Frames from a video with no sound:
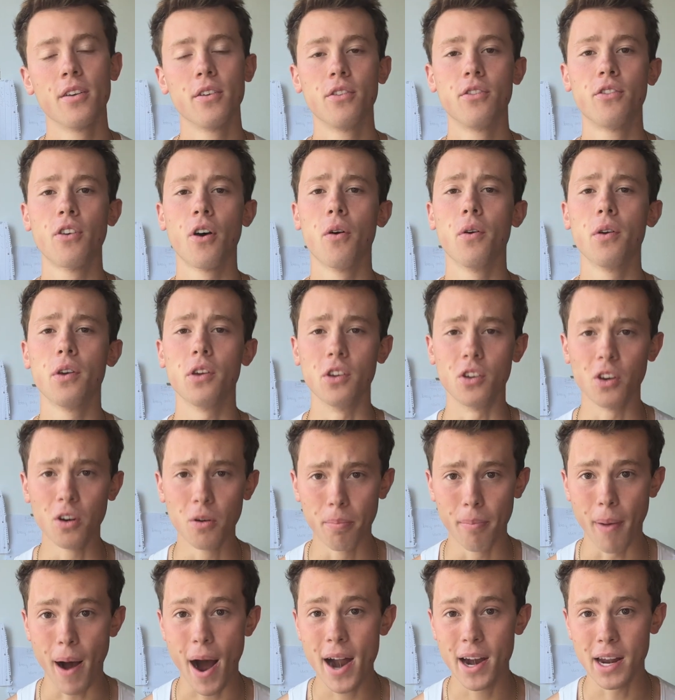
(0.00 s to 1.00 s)
So your
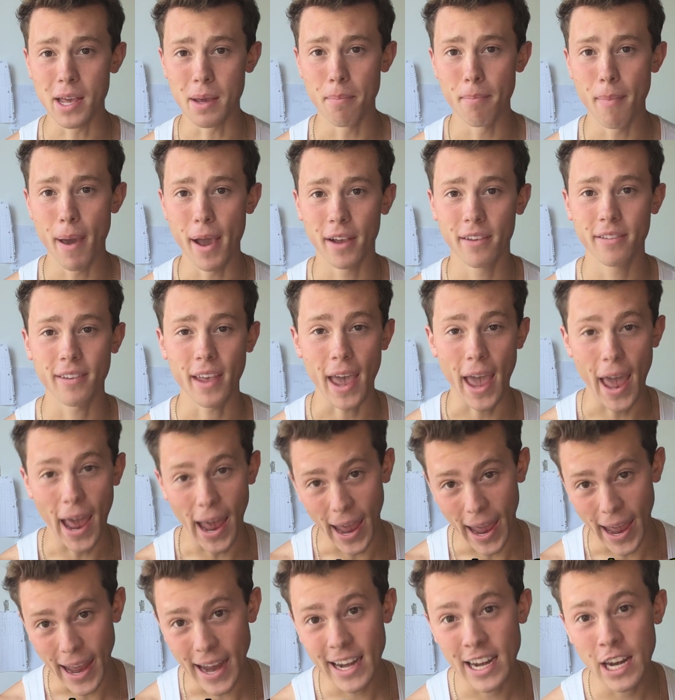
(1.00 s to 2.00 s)
body makes
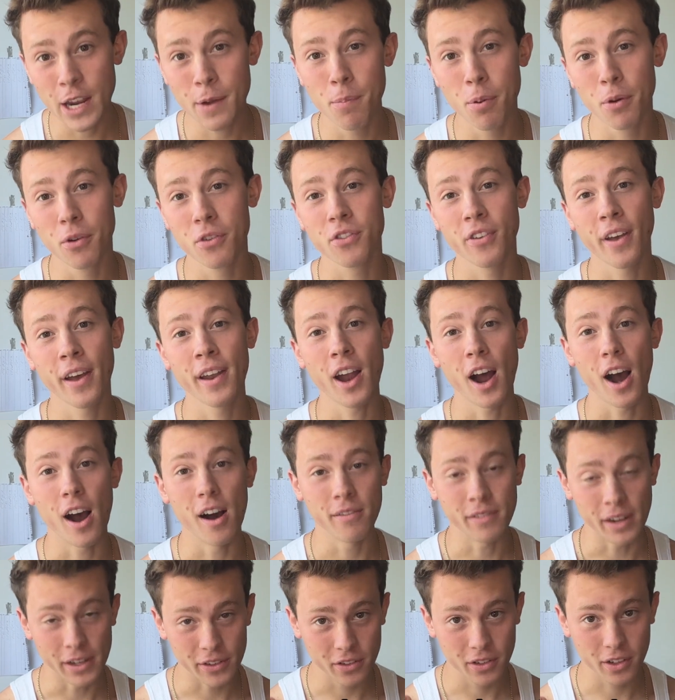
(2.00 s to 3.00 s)
80%
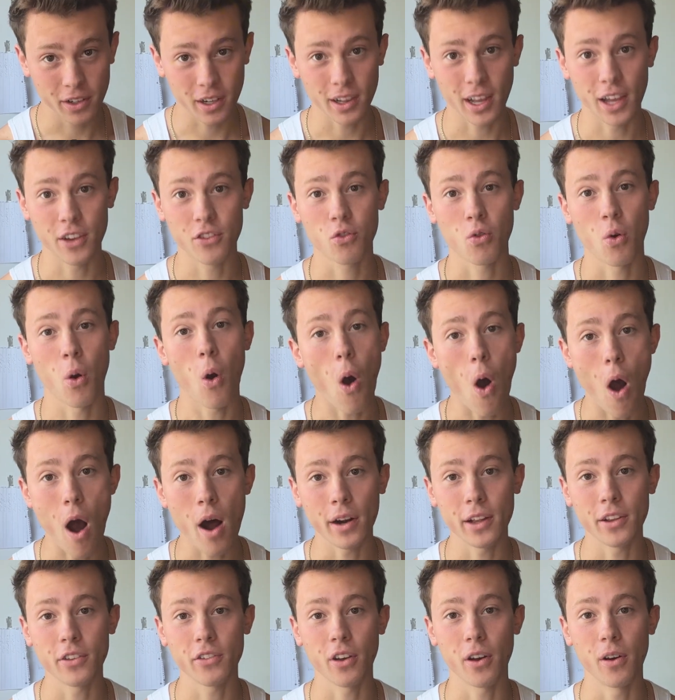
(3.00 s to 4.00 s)
of its cholesterol
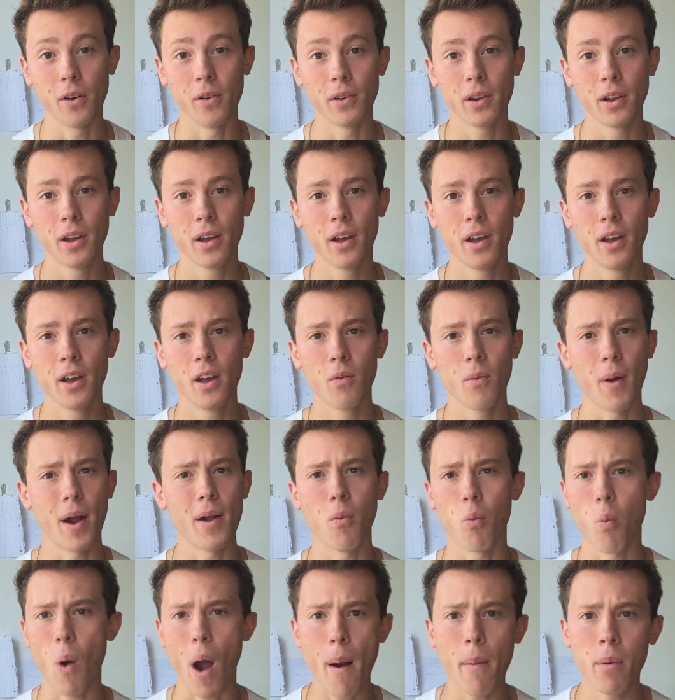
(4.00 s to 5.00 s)
on its own,
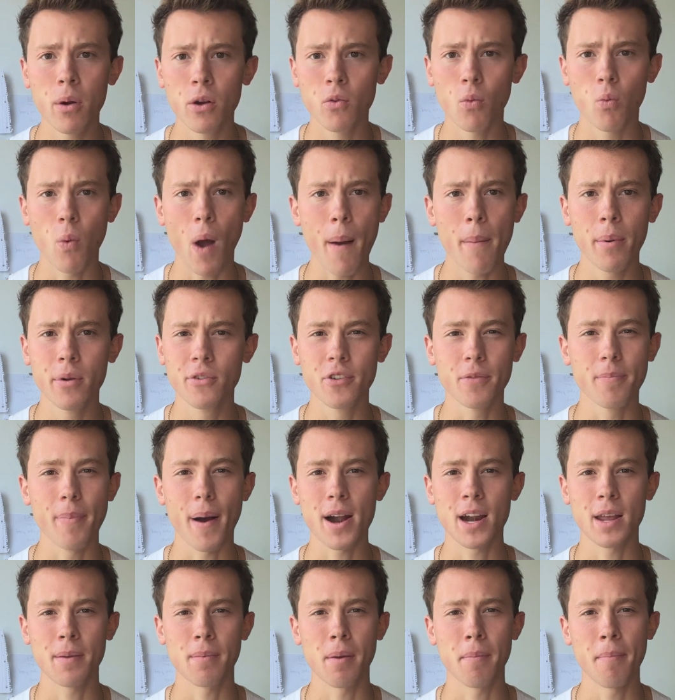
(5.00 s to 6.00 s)
right? Why would your
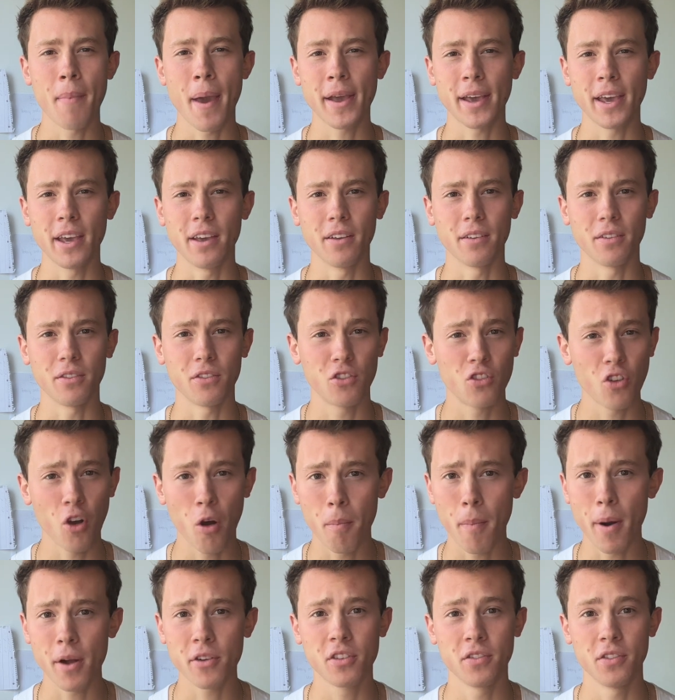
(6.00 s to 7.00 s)
body be making
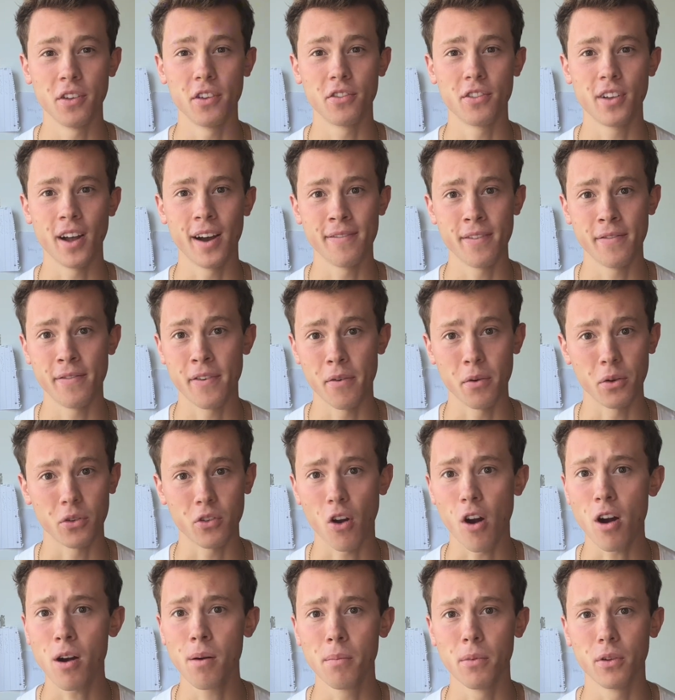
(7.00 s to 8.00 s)
so much of this stuff if it was
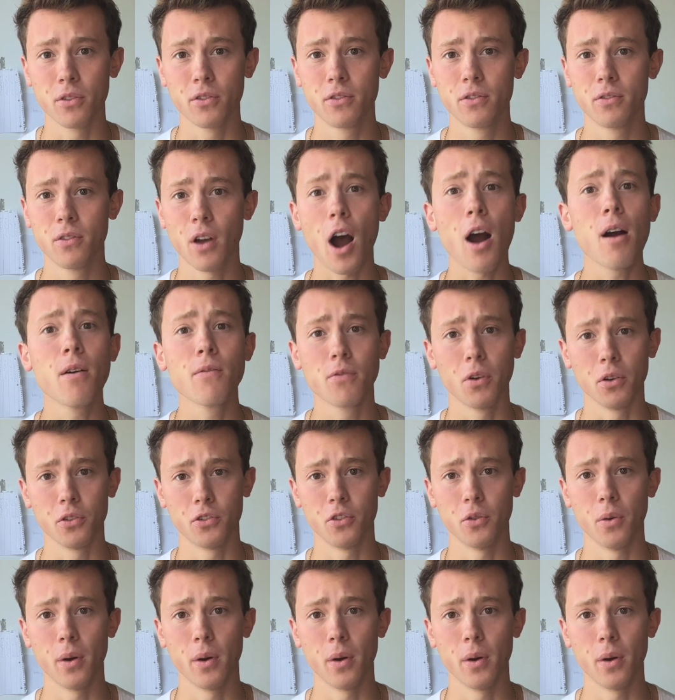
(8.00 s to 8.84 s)
harmful